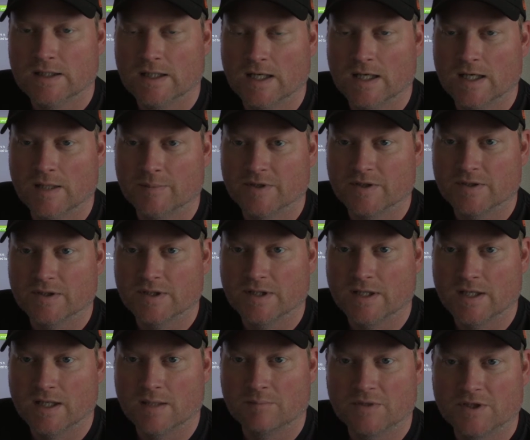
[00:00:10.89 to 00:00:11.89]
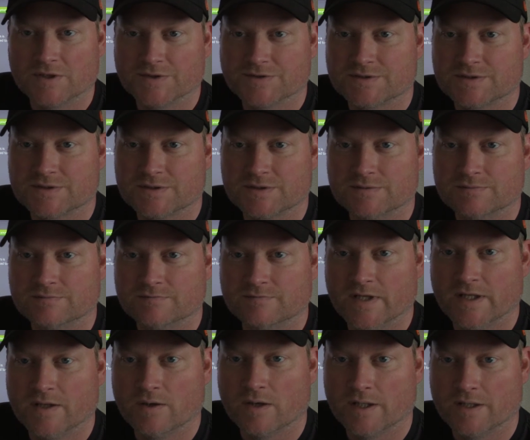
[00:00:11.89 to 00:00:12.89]
You can get it on most
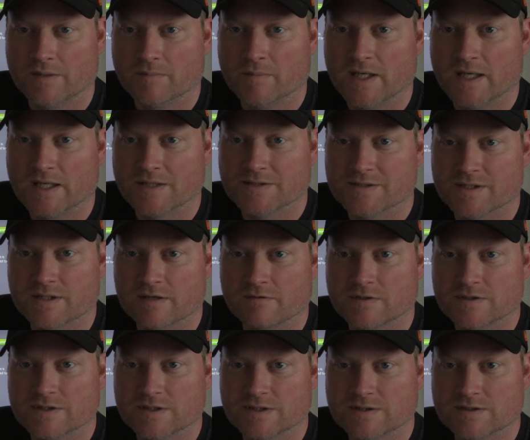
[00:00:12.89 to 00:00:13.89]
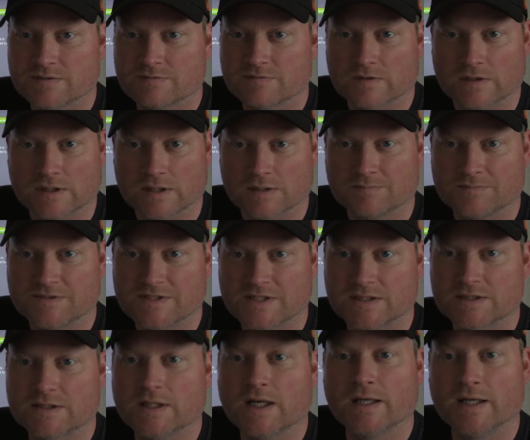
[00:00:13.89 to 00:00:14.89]
video on demand services for
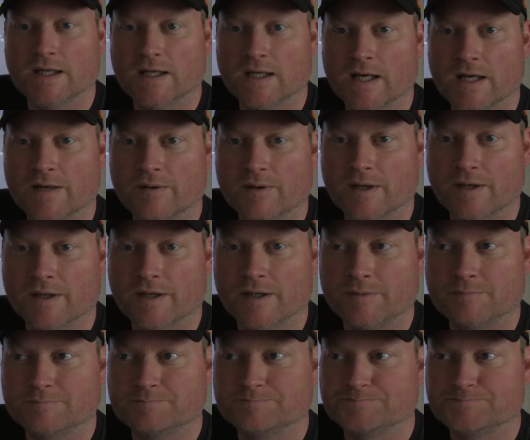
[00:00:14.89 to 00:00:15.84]
$6.99 right now.